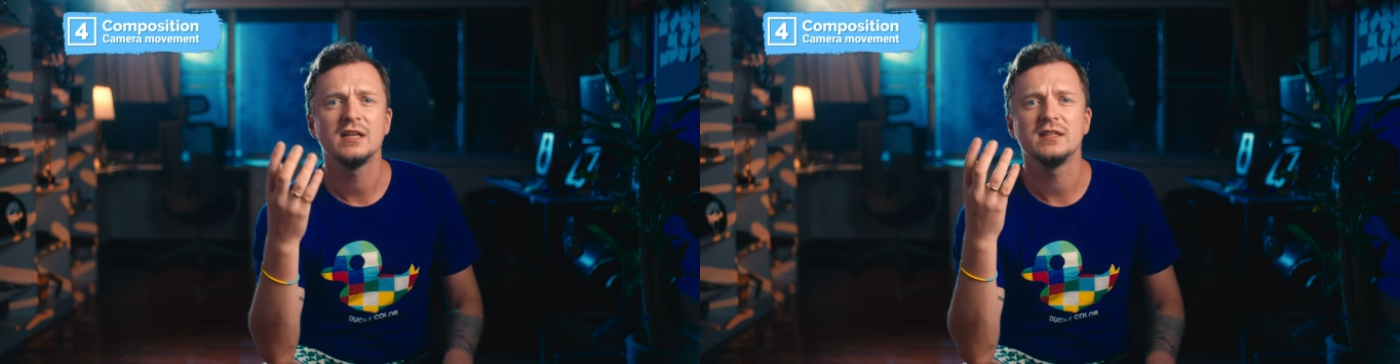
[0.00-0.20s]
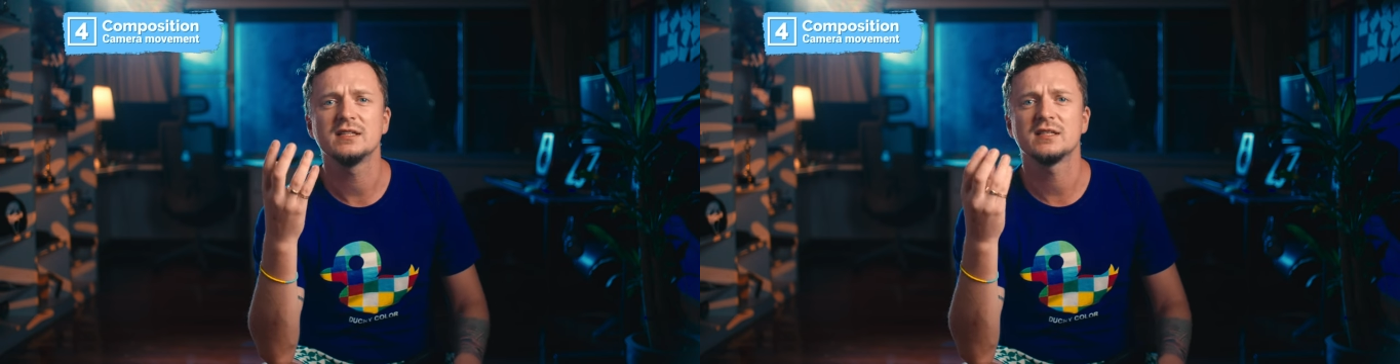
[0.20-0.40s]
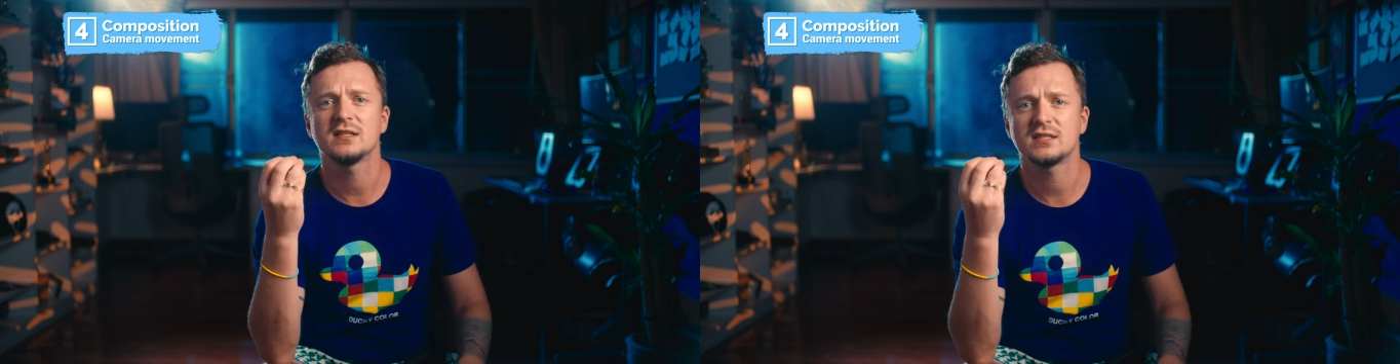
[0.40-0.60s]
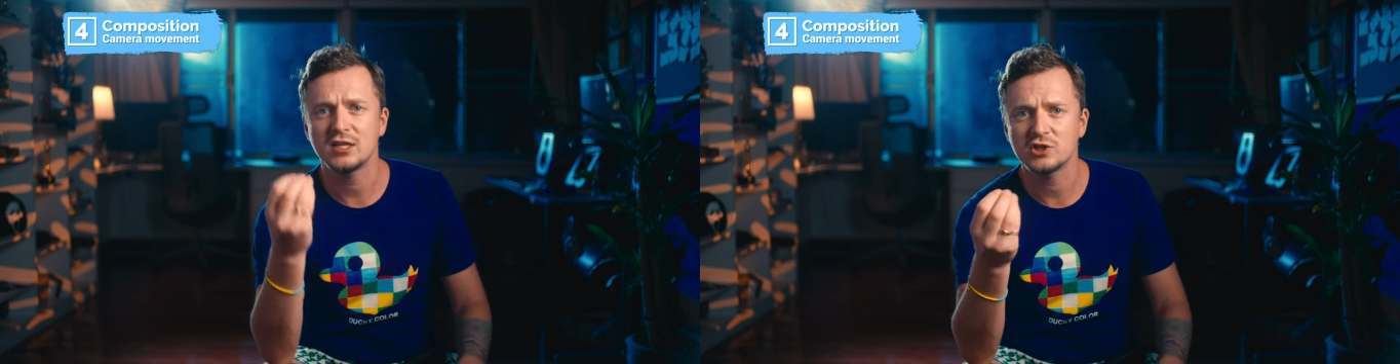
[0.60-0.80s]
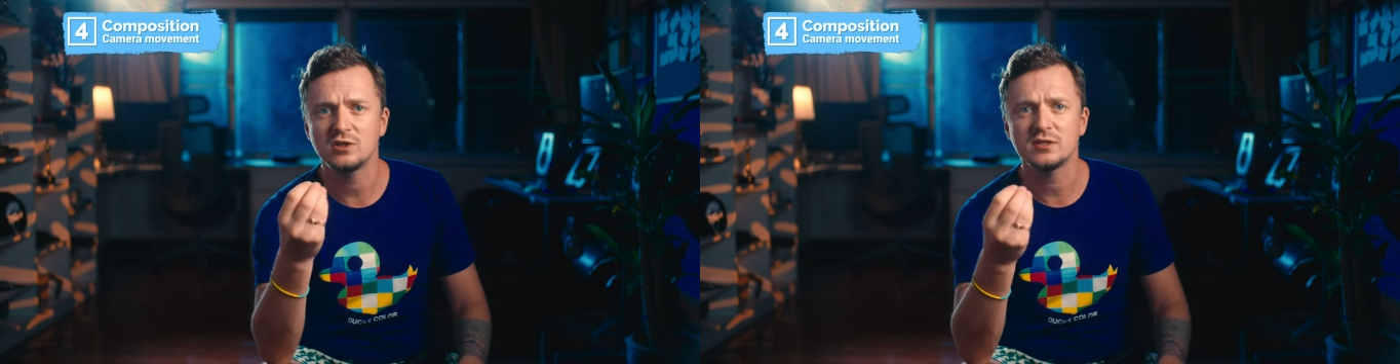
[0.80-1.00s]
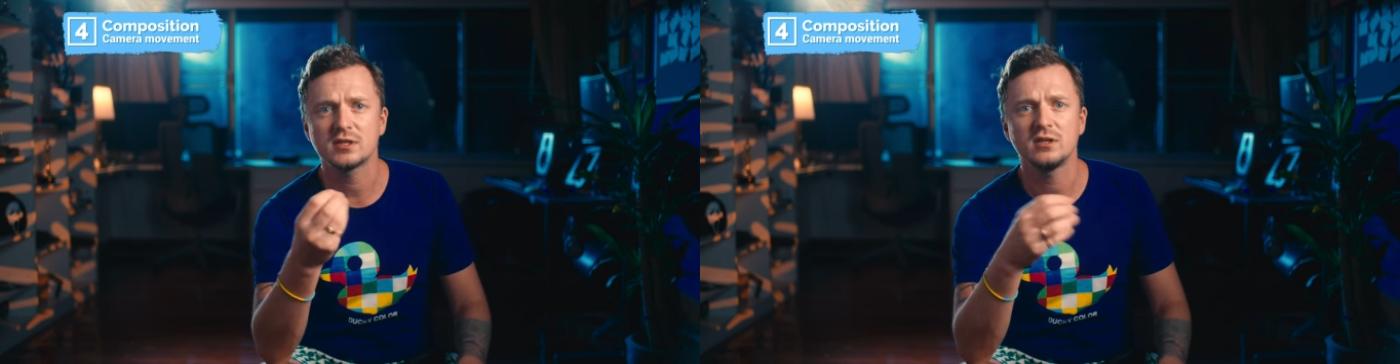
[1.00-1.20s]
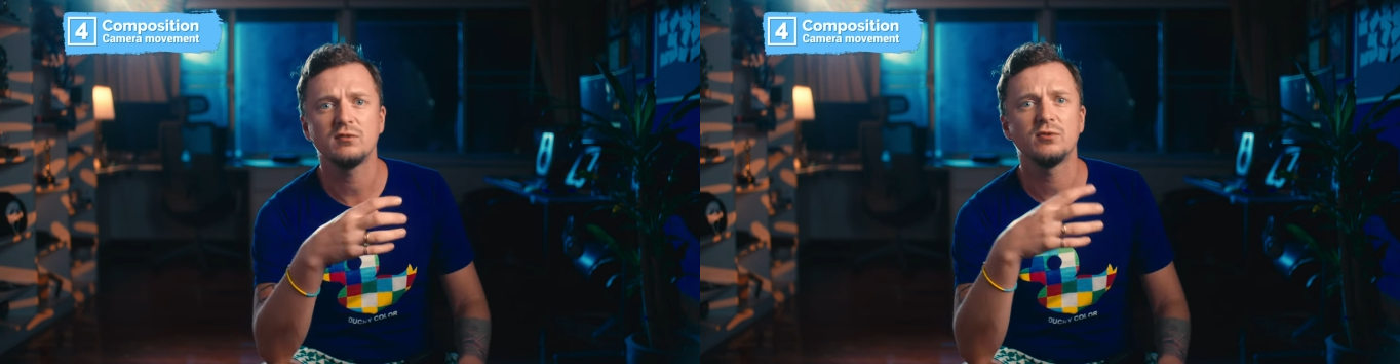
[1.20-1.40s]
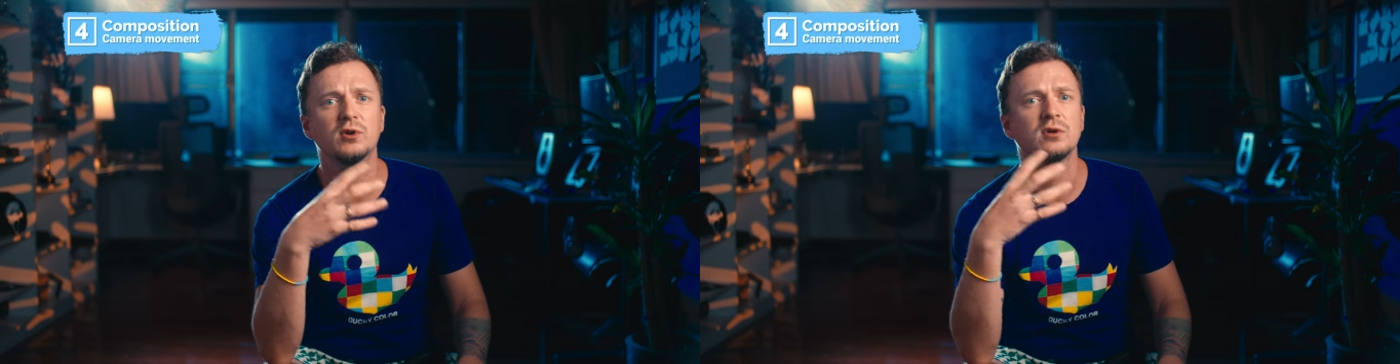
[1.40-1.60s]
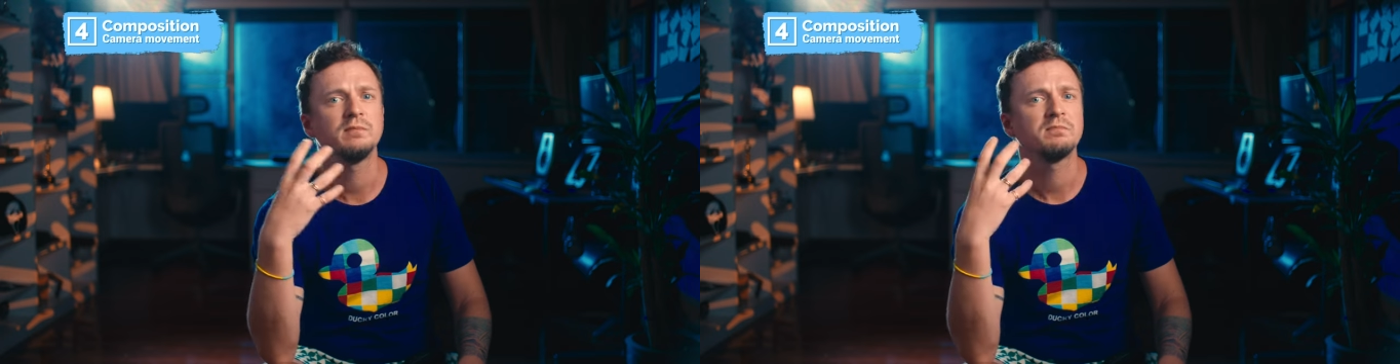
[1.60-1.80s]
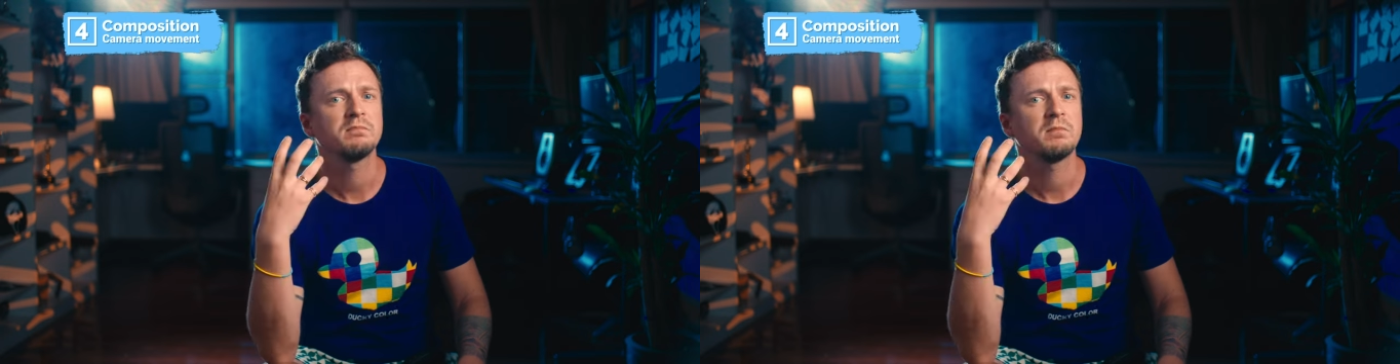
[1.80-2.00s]
This is essential skill for
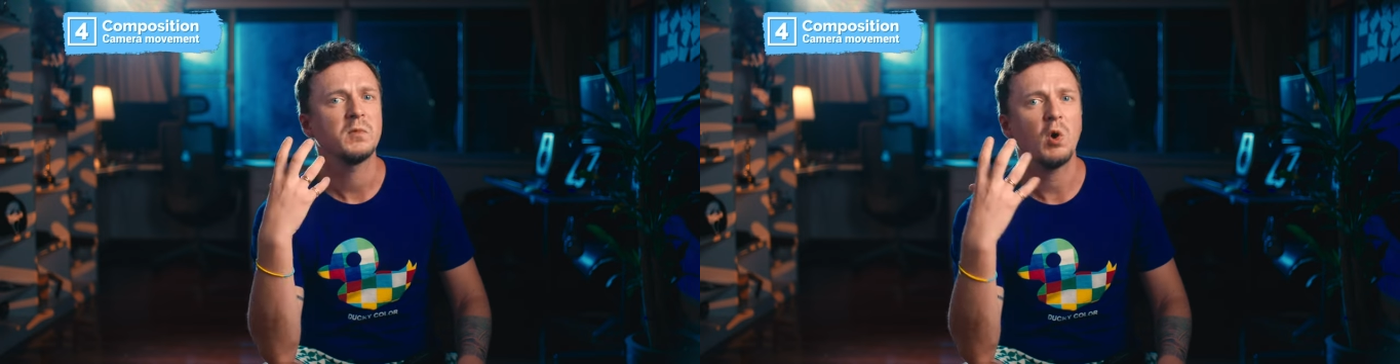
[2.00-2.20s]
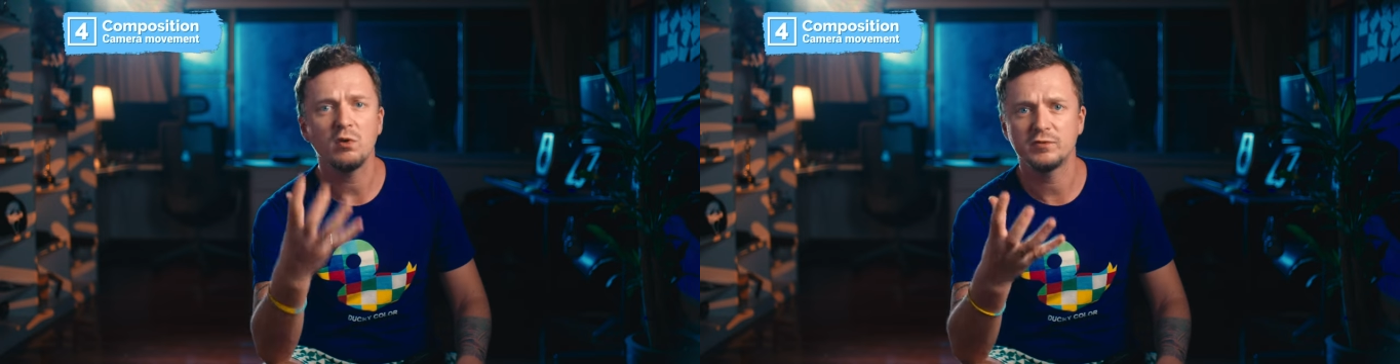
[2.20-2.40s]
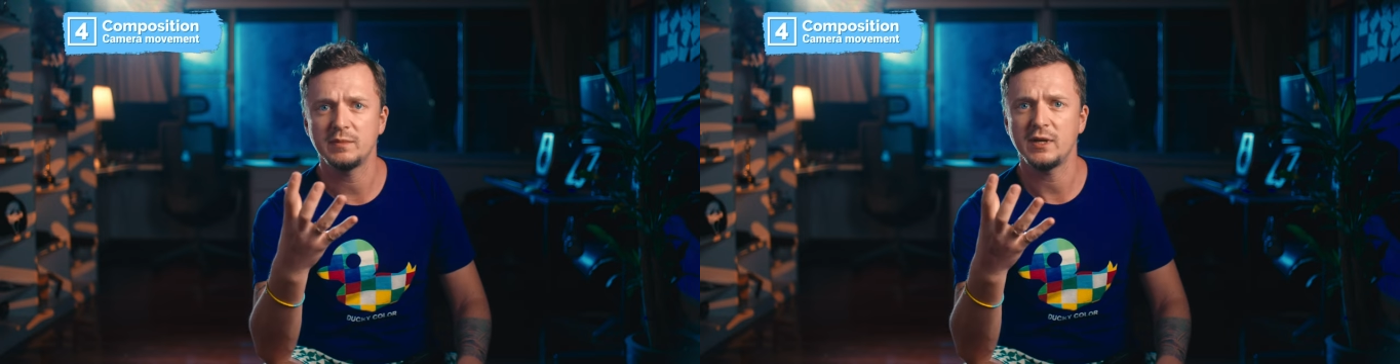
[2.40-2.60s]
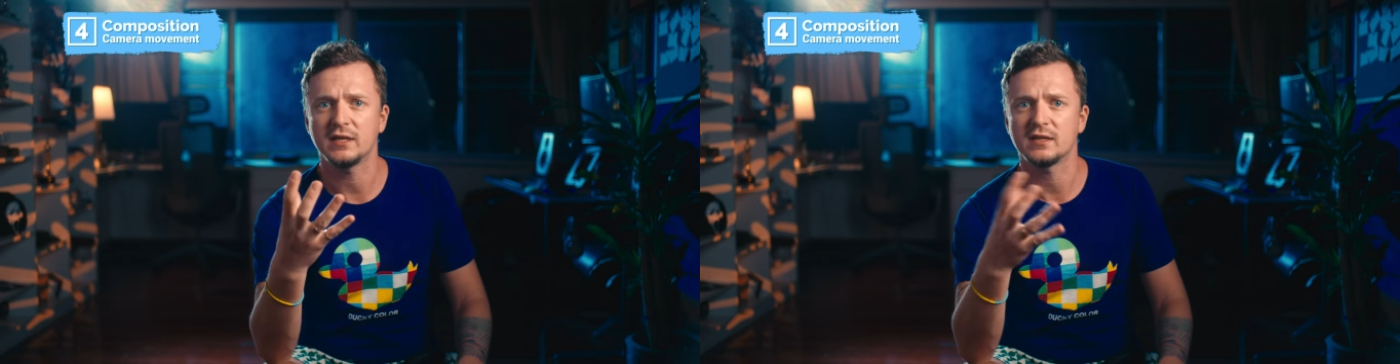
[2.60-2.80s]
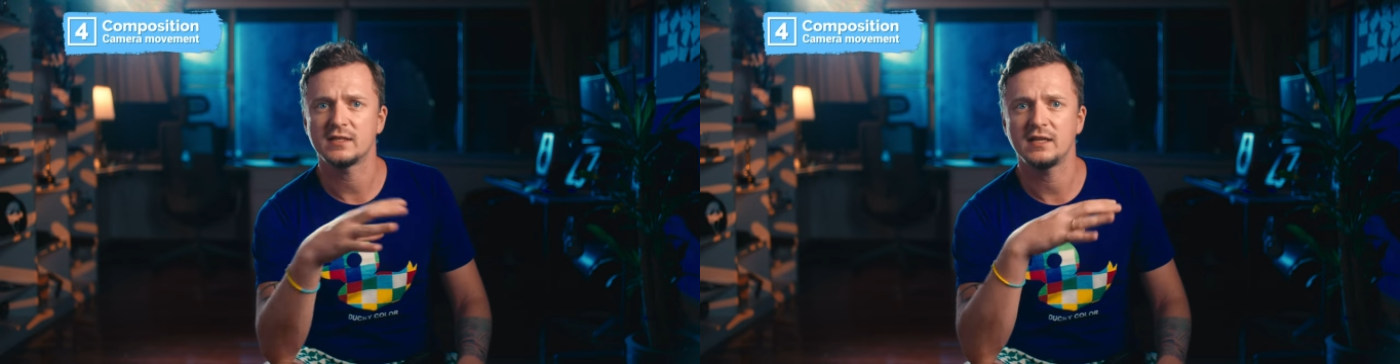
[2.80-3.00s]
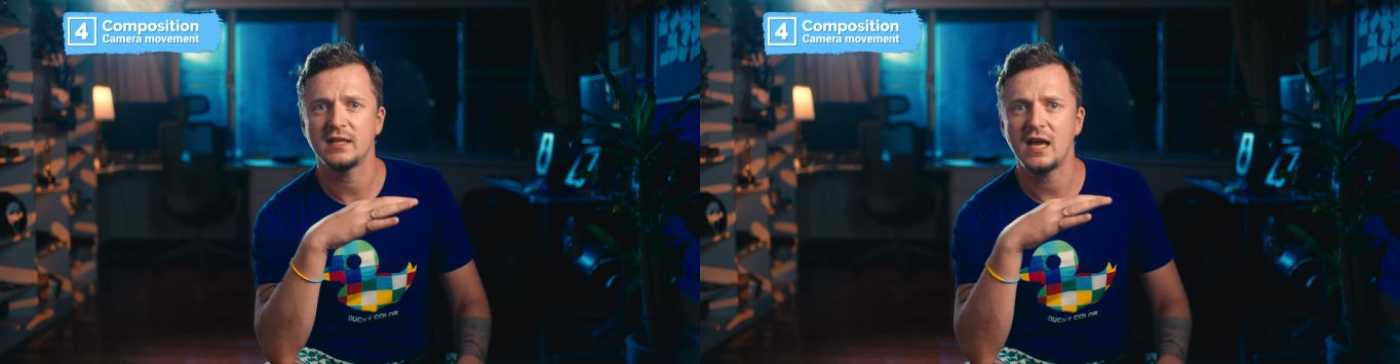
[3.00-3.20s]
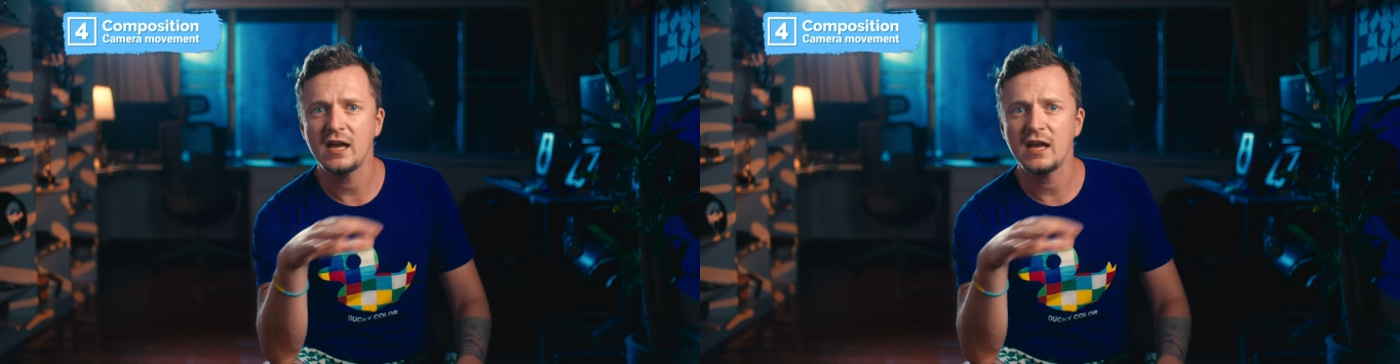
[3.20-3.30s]
all filmmakers and